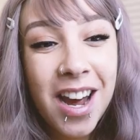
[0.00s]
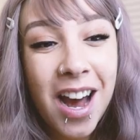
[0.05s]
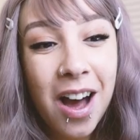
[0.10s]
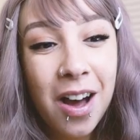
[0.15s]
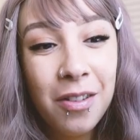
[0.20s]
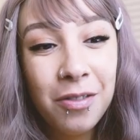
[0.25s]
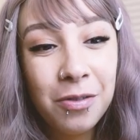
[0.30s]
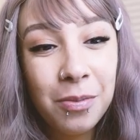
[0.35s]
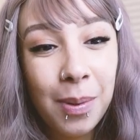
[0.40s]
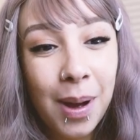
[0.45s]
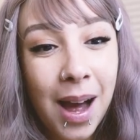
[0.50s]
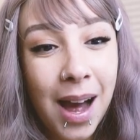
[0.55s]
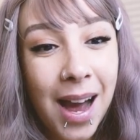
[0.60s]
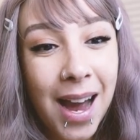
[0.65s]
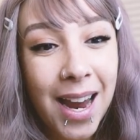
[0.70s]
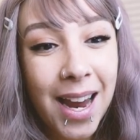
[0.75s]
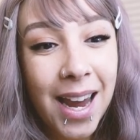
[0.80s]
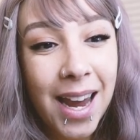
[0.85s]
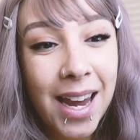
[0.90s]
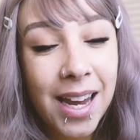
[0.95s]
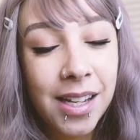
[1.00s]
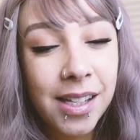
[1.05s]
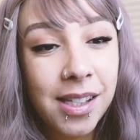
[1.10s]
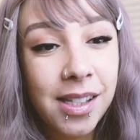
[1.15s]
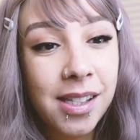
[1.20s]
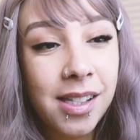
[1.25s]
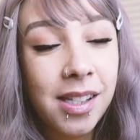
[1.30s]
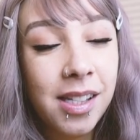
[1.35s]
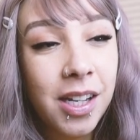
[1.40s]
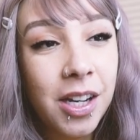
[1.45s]
of my
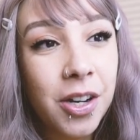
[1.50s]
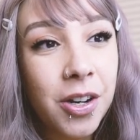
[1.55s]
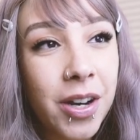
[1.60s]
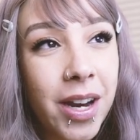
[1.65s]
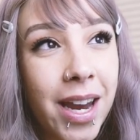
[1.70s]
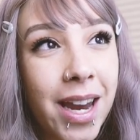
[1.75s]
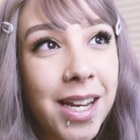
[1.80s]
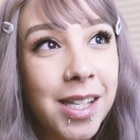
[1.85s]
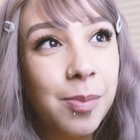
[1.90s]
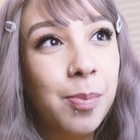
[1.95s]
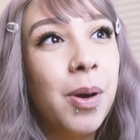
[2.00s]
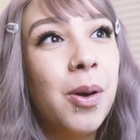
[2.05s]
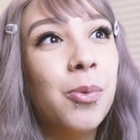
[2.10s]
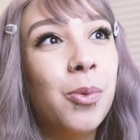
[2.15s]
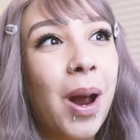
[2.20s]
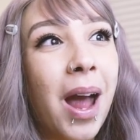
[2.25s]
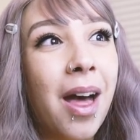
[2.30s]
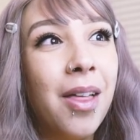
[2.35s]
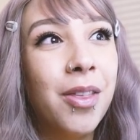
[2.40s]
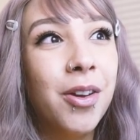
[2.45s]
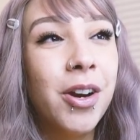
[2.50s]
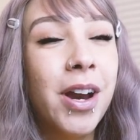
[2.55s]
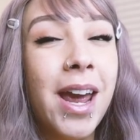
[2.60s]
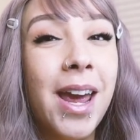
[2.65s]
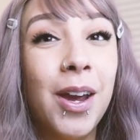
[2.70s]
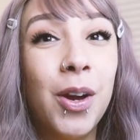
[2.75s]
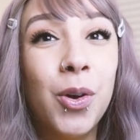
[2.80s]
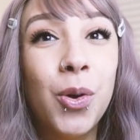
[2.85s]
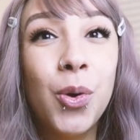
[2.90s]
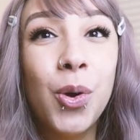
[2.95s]
series, but rather
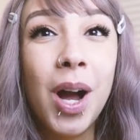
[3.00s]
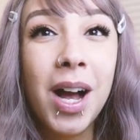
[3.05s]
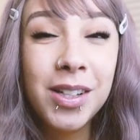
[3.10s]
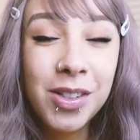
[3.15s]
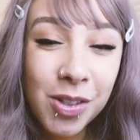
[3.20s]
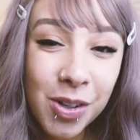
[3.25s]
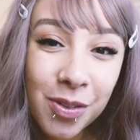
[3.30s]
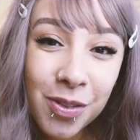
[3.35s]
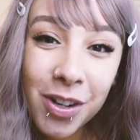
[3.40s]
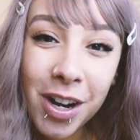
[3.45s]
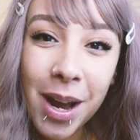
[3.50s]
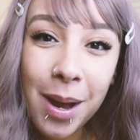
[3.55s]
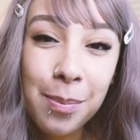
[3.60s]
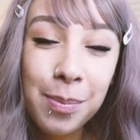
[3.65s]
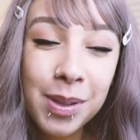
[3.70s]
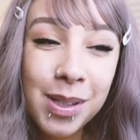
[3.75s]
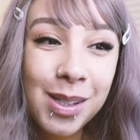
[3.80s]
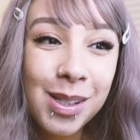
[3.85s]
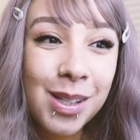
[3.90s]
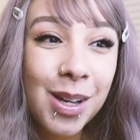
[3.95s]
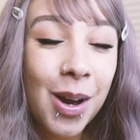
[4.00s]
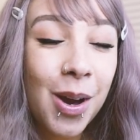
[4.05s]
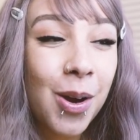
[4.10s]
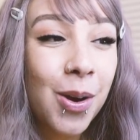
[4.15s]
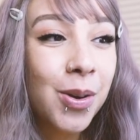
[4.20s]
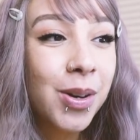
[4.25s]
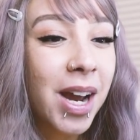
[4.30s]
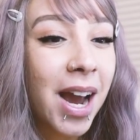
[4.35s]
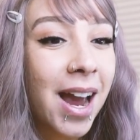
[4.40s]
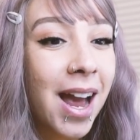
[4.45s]
a crossover
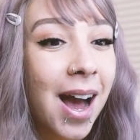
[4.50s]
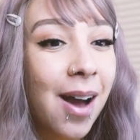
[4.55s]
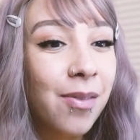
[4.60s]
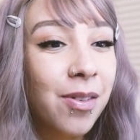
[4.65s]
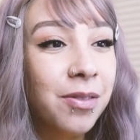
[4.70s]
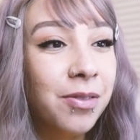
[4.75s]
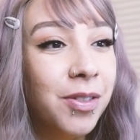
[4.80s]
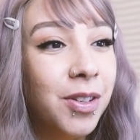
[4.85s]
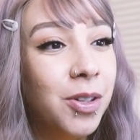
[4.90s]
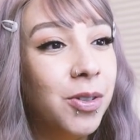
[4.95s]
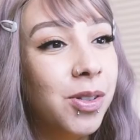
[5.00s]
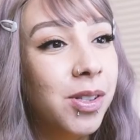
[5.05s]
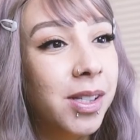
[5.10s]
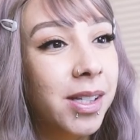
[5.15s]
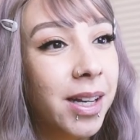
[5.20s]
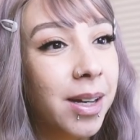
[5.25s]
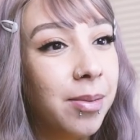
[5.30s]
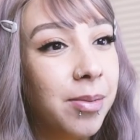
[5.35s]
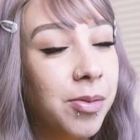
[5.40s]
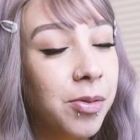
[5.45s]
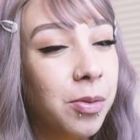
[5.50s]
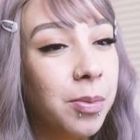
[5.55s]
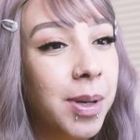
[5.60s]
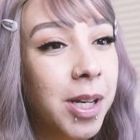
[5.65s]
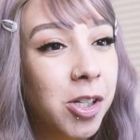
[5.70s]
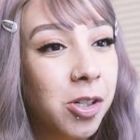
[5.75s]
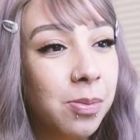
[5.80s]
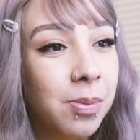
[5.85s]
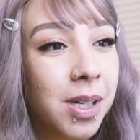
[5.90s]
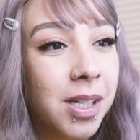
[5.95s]
episode. I have a few Sims from
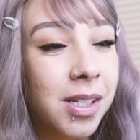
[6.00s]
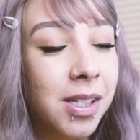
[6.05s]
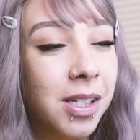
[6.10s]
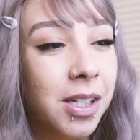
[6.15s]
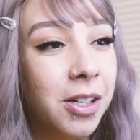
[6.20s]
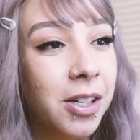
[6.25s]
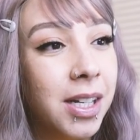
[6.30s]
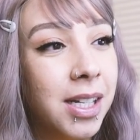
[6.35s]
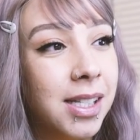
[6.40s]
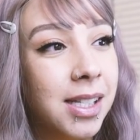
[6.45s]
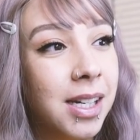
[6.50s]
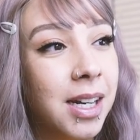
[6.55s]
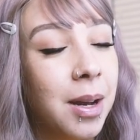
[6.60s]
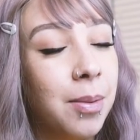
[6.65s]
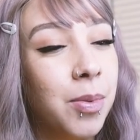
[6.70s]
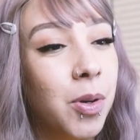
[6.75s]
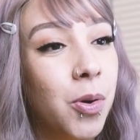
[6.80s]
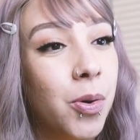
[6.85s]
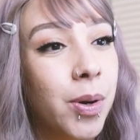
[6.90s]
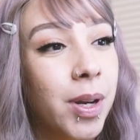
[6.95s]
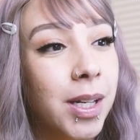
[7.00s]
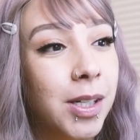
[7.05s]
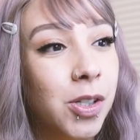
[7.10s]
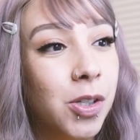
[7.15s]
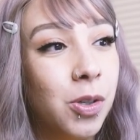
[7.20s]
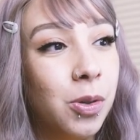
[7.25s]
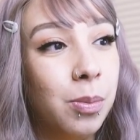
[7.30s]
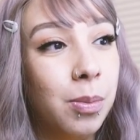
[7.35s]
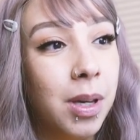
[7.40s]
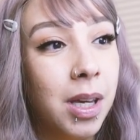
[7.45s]
each of my series, and I'm going
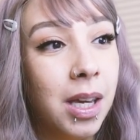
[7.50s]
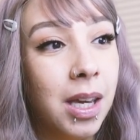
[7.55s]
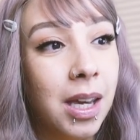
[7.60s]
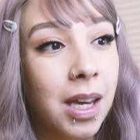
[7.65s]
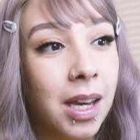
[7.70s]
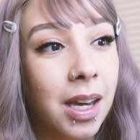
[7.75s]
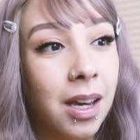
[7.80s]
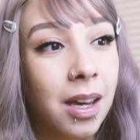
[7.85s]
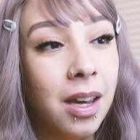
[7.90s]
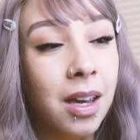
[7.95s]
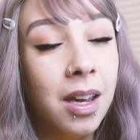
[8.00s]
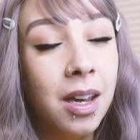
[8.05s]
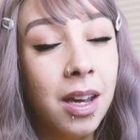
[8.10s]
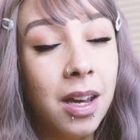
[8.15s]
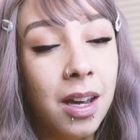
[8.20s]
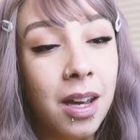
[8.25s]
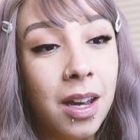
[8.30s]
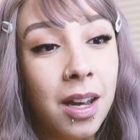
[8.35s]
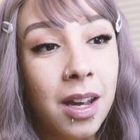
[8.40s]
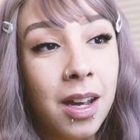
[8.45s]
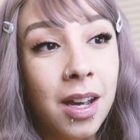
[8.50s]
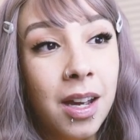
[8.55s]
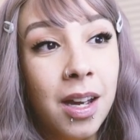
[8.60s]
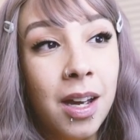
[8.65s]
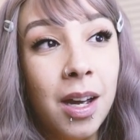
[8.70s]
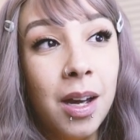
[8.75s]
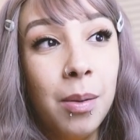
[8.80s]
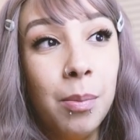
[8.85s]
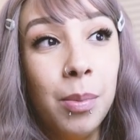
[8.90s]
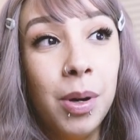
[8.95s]
to be
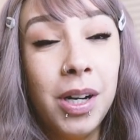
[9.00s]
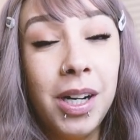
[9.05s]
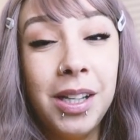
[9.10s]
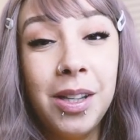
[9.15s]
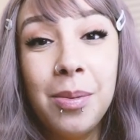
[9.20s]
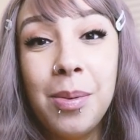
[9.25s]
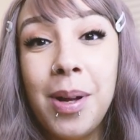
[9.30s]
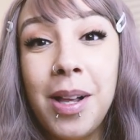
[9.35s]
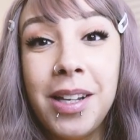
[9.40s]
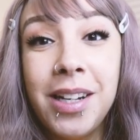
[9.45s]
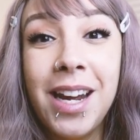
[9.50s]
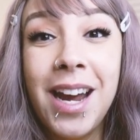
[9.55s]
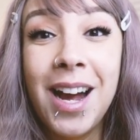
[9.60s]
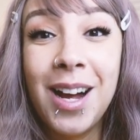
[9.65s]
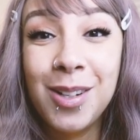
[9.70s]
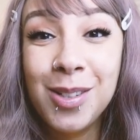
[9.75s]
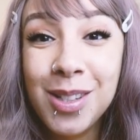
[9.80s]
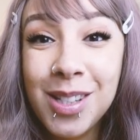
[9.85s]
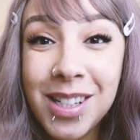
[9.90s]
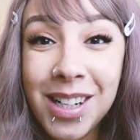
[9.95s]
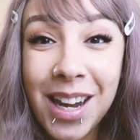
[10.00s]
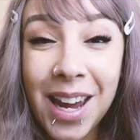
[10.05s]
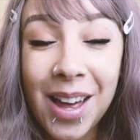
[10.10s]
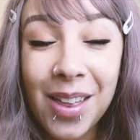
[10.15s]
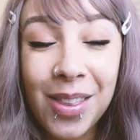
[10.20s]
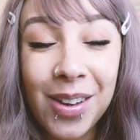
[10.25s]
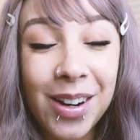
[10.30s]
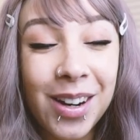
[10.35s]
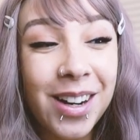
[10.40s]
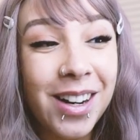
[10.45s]
putting them all in a house
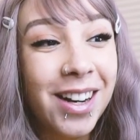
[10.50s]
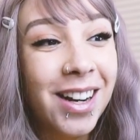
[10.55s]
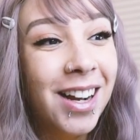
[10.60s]
together